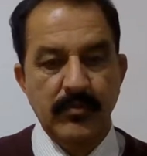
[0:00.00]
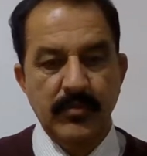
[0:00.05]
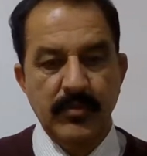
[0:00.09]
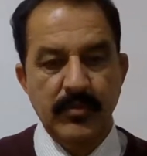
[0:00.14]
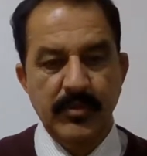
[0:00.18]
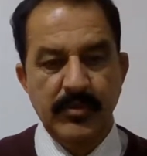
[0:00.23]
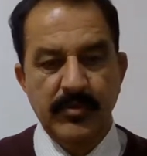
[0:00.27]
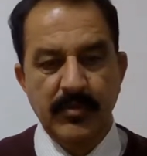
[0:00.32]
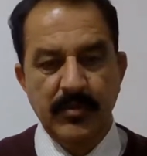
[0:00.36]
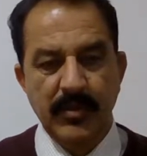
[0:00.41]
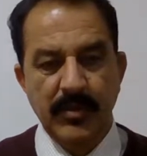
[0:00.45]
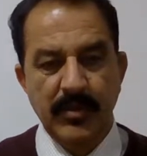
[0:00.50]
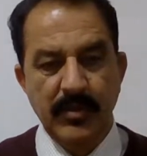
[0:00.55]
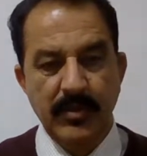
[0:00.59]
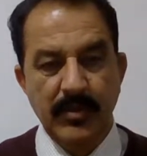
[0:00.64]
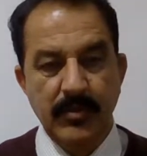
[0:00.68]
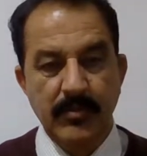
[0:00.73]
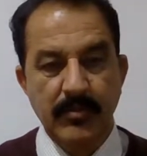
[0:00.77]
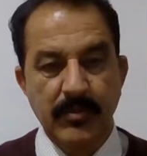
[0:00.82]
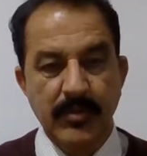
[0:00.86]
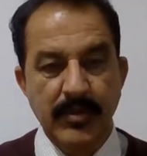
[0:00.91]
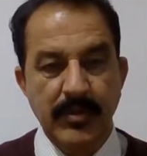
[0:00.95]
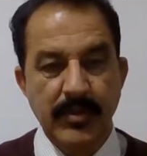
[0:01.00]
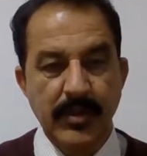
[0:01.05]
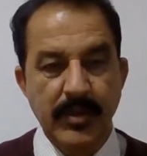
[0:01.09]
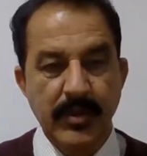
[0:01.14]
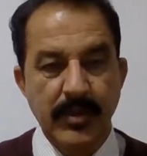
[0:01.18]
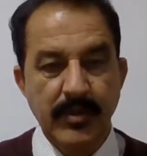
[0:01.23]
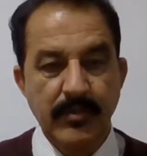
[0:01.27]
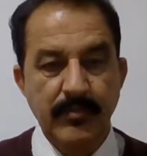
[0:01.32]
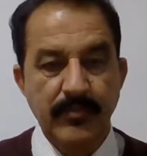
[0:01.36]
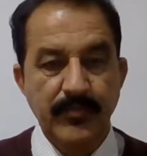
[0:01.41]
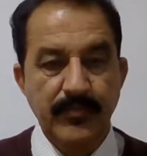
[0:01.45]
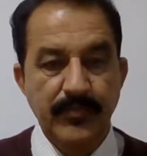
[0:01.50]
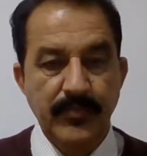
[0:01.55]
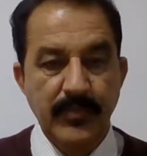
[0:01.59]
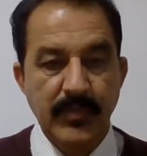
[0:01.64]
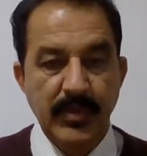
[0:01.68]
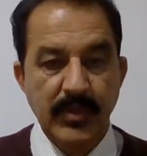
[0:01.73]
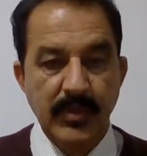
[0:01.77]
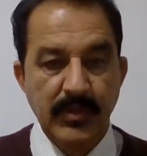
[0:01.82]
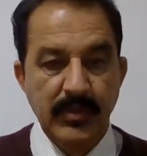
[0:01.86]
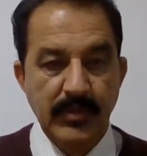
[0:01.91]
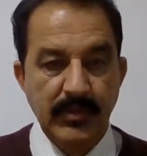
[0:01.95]
Bismillahirrahmanirrahim.
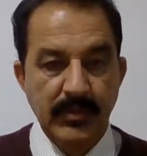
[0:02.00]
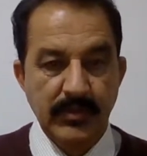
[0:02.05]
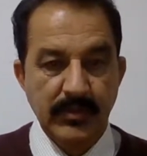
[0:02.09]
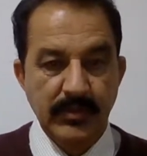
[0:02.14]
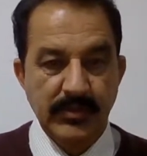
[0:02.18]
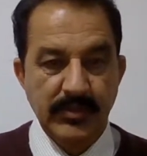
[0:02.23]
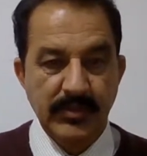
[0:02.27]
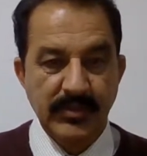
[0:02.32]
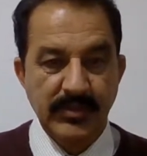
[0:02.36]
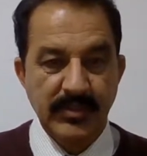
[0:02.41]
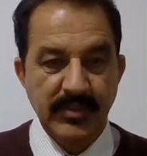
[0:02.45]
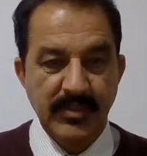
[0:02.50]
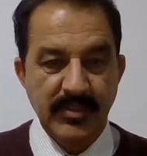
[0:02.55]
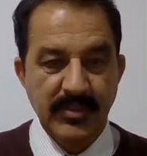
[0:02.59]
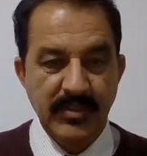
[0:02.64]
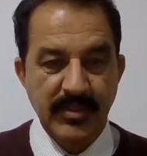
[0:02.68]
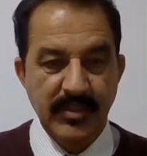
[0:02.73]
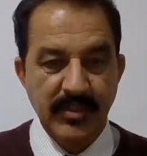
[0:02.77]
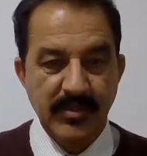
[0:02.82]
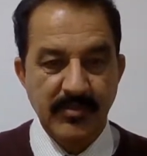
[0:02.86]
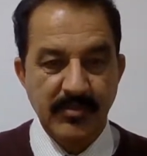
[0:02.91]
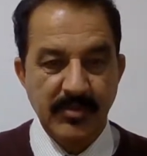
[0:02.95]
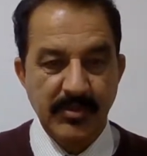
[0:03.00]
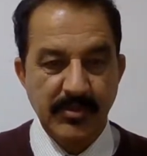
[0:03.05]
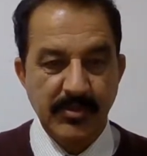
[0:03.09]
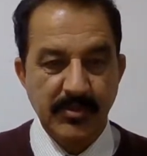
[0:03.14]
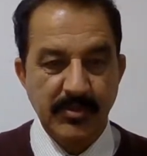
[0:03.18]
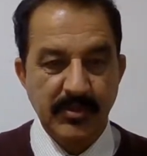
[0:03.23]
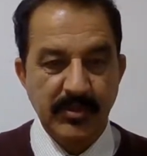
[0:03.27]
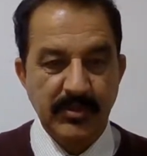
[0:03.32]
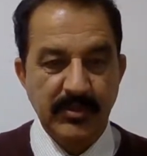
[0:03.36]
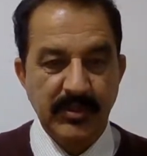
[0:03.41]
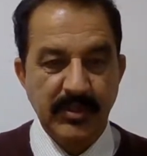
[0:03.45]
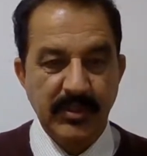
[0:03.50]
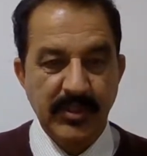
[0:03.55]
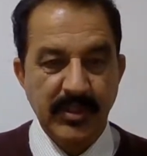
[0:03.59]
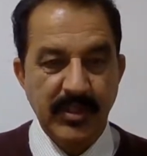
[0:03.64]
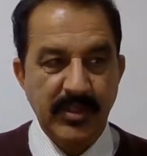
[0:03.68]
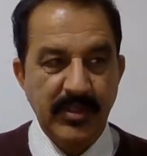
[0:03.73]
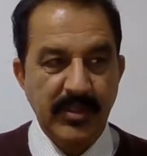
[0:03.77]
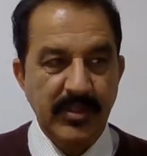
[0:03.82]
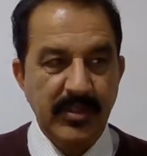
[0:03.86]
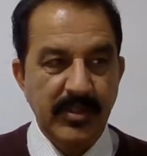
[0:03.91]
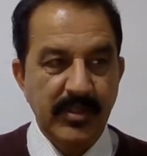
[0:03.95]
This is Engineer Masood Akhtar
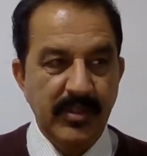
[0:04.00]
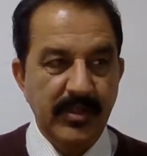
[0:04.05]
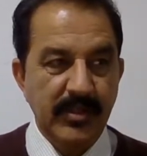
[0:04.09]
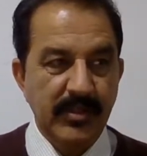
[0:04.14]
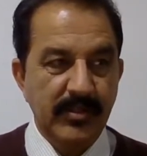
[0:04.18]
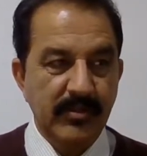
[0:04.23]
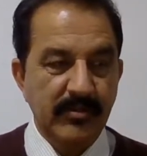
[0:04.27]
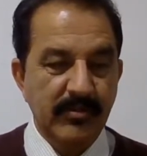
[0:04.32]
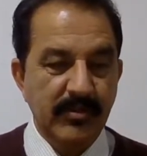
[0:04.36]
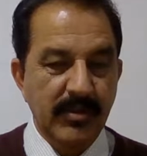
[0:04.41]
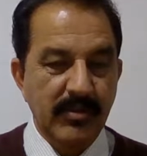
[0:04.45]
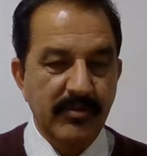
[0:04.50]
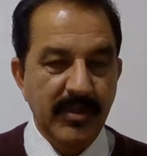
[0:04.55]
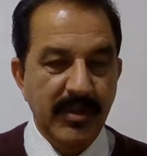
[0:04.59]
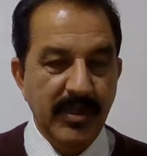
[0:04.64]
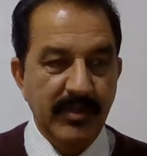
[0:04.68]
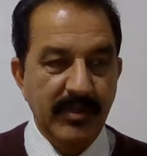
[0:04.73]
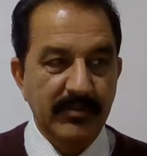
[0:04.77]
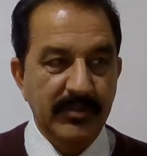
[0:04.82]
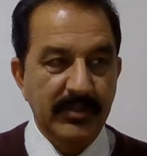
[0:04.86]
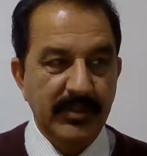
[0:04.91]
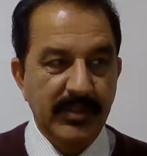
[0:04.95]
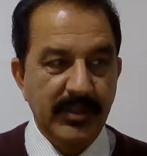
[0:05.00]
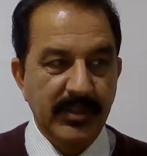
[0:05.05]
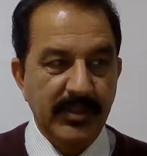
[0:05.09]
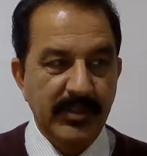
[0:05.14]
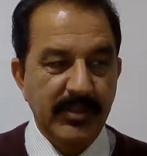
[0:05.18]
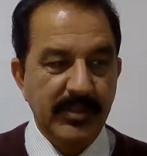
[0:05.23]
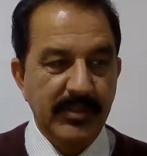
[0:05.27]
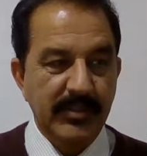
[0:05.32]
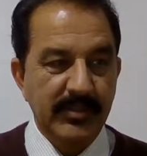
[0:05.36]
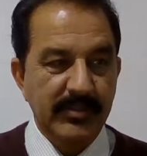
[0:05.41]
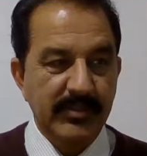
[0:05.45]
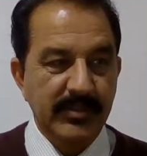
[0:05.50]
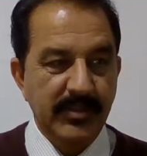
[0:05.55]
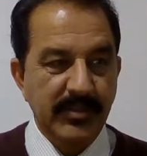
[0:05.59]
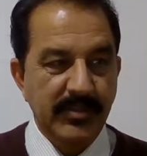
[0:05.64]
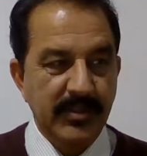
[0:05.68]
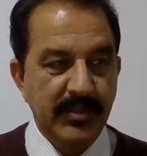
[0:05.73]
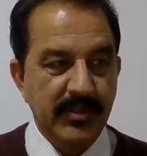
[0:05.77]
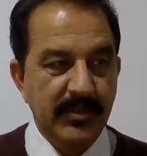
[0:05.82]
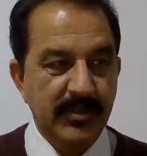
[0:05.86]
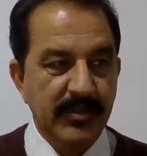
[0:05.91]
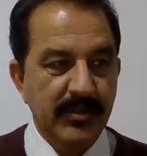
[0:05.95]
Kiani, and today we have the technical
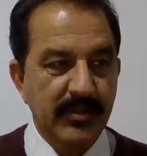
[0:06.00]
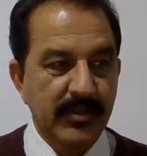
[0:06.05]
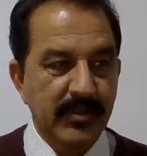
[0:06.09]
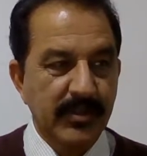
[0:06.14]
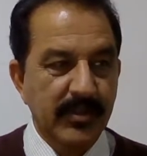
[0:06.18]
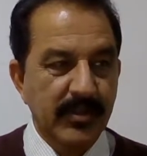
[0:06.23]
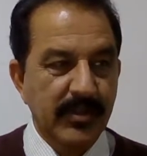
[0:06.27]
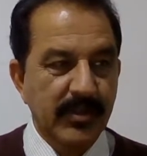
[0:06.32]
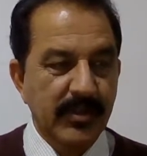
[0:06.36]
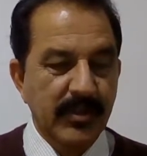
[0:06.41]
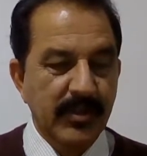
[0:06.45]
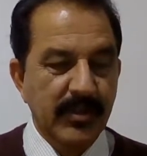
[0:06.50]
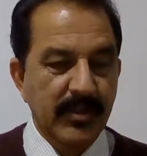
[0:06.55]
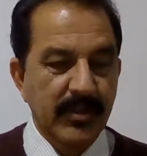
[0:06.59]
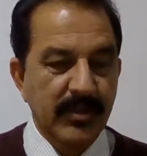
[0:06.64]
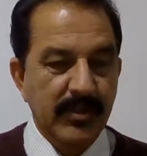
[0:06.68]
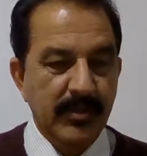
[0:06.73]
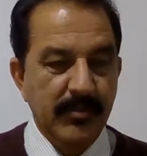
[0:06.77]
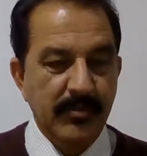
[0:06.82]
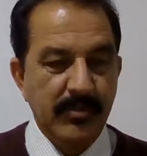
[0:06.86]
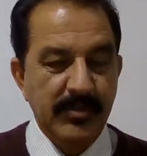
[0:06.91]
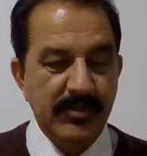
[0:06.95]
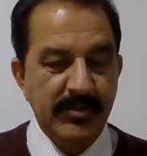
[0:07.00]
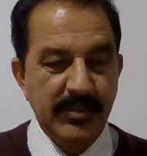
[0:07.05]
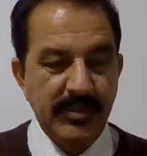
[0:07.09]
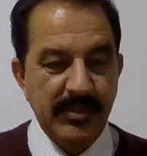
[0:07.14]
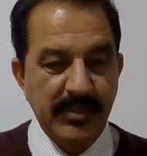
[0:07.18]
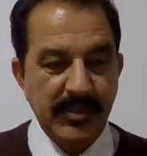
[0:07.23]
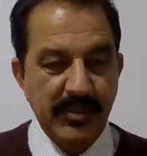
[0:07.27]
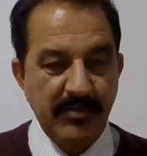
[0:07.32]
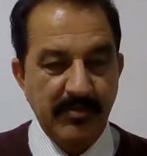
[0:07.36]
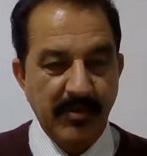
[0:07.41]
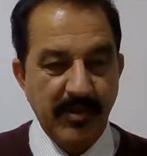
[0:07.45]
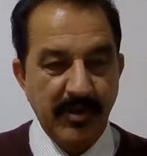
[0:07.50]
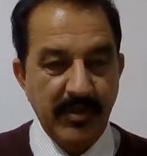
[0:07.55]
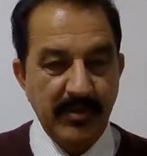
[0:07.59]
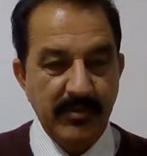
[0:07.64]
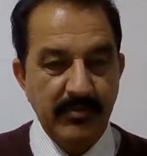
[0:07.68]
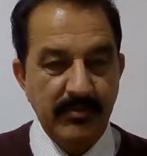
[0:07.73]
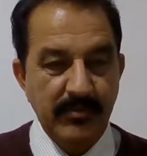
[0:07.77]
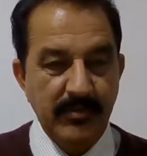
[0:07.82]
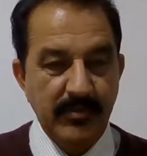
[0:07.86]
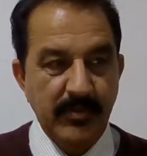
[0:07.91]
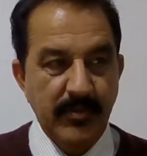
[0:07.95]
session number
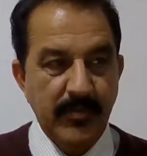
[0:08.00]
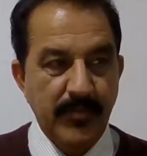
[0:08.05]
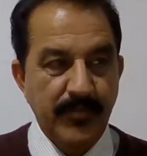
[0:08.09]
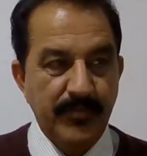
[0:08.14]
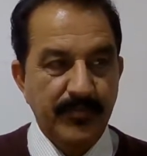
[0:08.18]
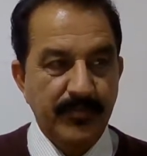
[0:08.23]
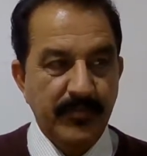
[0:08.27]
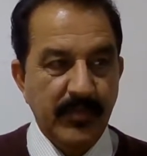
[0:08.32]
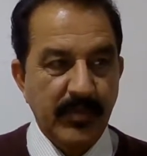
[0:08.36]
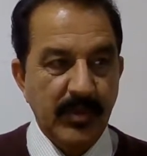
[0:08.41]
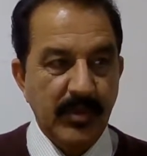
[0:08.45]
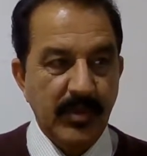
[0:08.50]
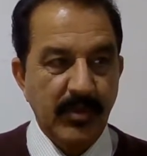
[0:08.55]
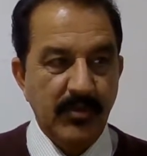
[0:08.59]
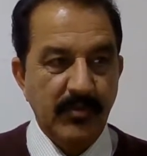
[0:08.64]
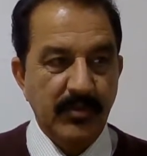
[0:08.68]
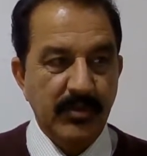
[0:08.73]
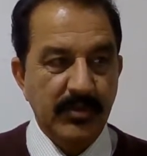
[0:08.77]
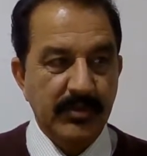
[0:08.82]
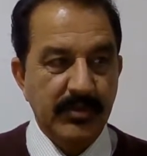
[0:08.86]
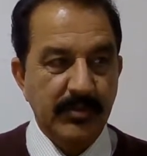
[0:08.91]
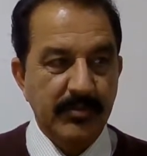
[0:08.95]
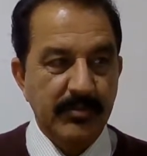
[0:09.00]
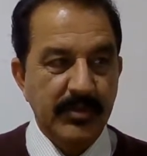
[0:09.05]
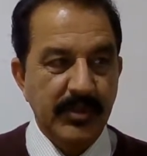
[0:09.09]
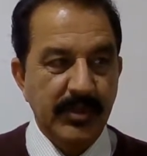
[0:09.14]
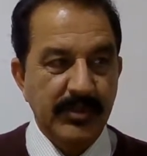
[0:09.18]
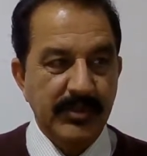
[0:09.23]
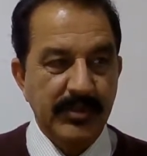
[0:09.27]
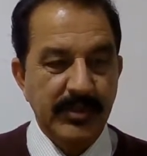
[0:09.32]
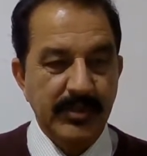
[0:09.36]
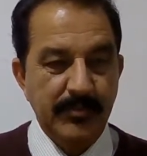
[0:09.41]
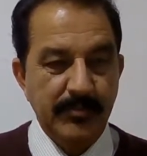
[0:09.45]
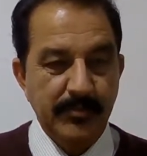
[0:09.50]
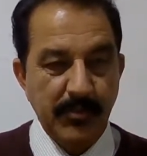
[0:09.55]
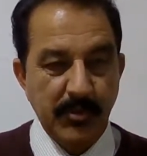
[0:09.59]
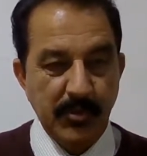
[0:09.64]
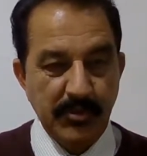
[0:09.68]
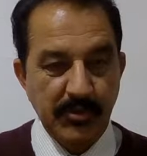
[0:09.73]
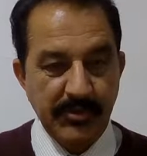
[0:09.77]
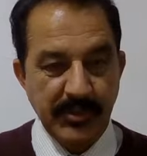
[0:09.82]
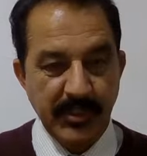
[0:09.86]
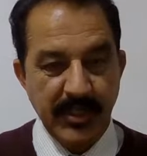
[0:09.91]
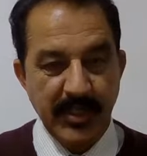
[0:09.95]
65. Our subject is
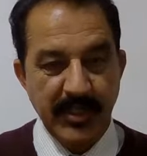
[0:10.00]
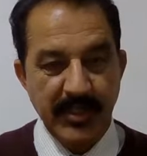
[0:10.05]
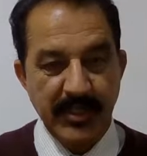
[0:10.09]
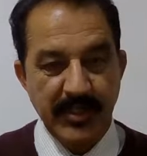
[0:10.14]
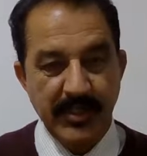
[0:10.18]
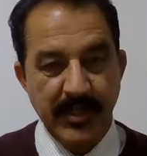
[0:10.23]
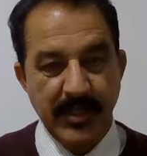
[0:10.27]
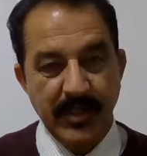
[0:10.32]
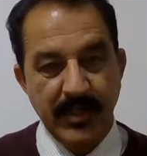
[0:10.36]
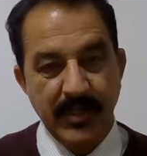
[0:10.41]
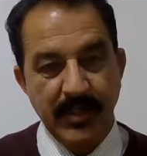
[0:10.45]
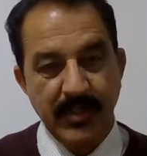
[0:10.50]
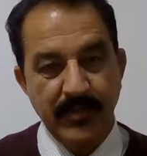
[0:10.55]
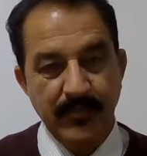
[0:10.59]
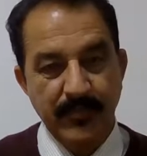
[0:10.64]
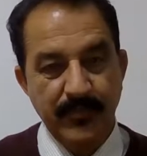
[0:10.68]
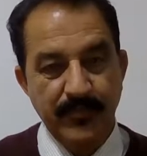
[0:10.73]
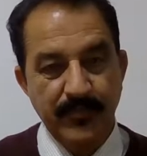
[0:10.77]
porcelain tile.